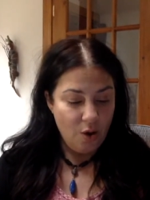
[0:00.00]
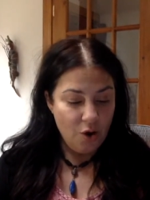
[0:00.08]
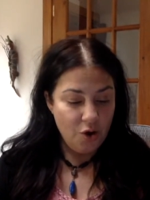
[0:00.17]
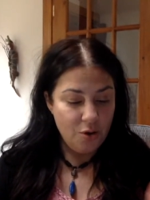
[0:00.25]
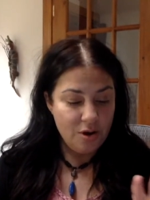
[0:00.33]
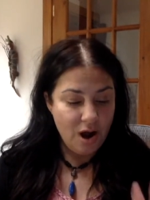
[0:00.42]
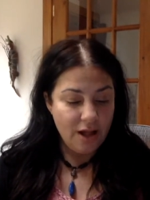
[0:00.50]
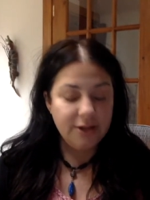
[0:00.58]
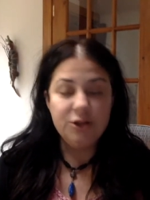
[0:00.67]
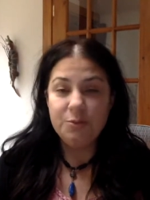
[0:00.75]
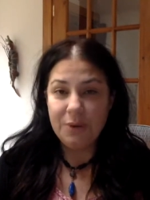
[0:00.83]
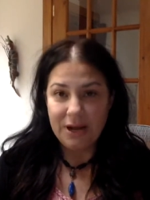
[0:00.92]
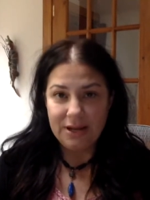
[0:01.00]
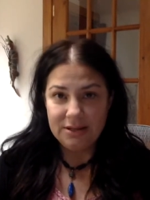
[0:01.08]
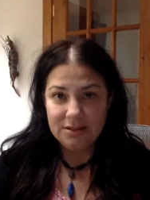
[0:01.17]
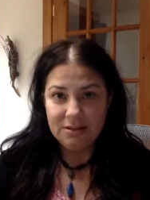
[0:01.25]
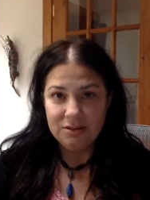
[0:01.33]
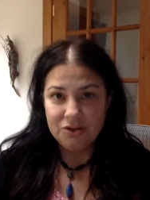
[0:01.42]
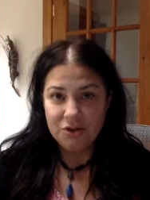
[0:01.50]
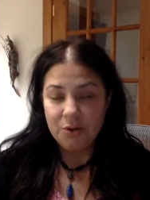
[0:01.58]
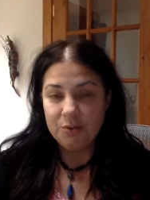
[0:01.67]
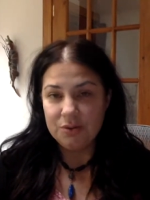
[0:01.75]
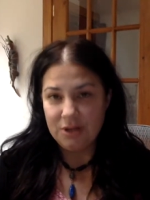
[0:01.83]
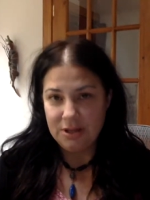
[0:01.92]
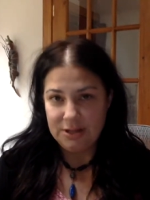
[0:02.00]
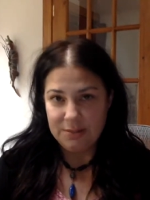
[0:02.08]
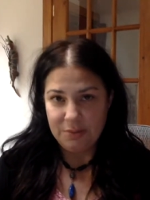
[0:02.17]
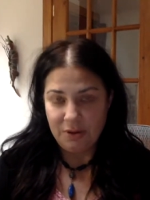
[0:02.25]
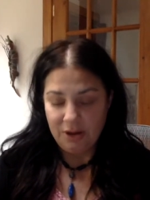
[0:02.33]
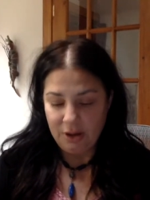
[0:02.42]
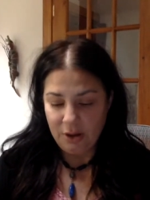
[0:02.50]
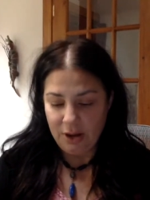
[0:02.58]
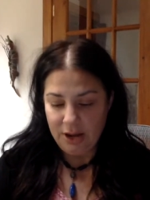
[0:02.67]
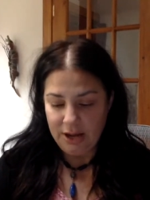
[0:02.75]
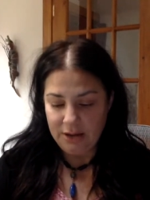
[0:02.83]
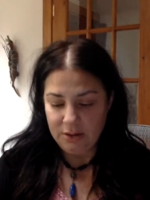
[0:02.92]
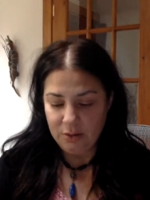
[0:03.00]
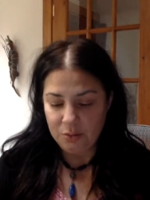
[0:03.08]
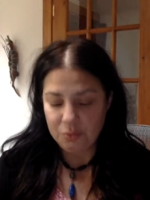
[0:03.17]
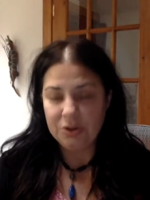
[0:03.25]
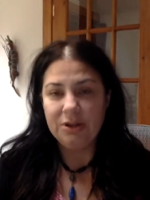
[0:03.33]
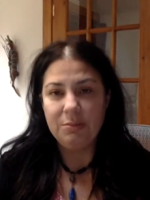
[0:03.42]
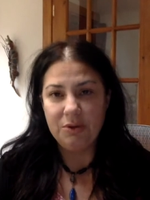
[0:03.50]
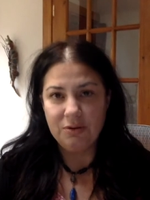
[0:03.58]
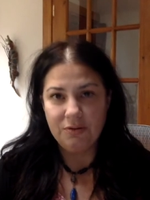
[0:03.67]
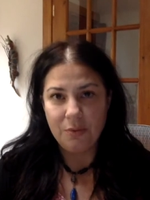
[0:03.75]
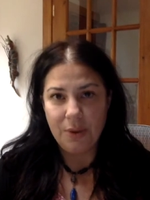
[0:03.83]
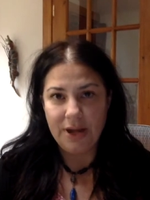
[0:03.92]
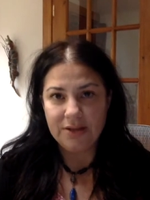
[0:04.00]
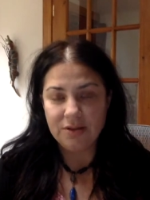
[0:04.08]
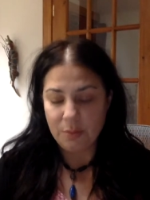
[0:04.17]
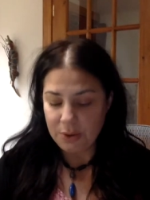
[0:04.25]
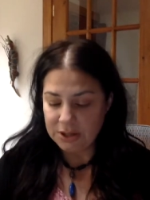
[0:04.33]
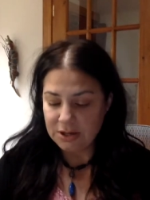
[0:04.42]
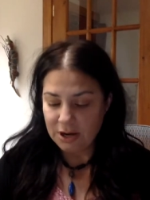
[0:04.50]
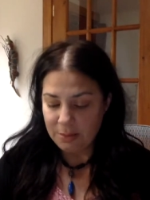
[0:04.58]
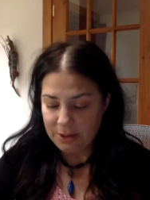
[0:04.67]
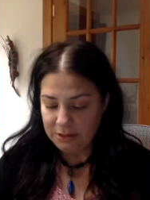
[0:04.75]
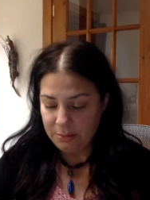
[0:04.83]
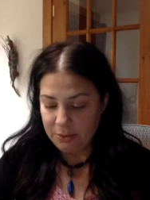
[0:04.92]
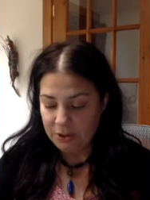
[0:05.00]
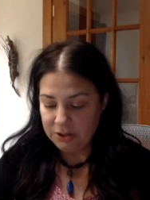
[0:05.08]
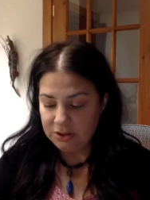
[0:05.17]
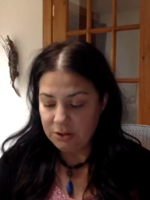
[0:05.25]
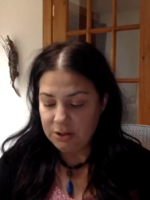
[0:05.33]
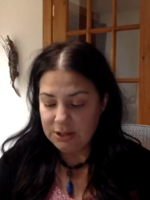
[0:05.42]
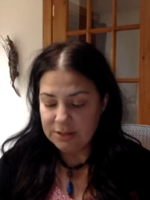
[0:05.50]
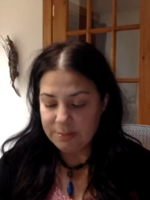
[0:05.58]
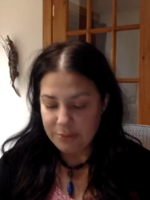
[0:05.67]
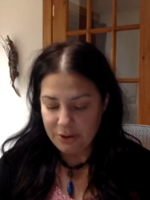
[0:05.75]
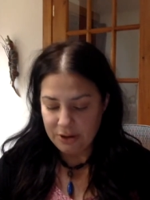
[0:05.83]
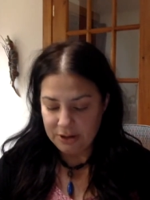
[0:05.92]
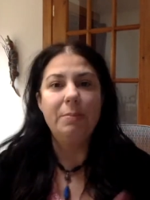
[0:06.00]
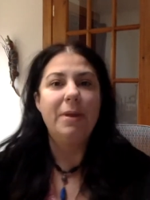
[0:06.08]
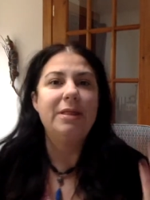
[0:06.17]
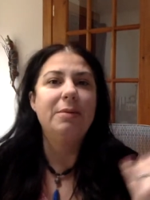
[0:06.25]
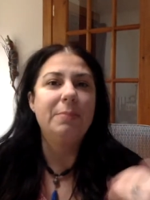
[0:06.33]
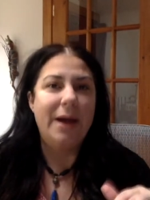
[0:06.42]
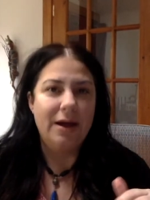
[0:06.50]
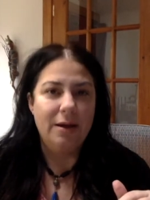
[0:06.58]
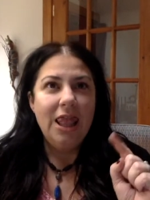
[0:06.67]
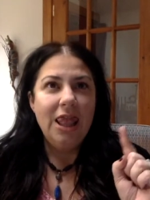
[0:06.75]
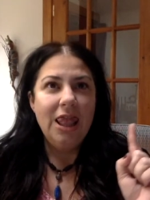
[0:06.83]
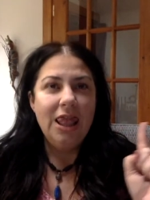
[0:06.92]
her knowledge base shows in this book in a really beautiful way. So I want to talk about the book. So this book, but let me back up.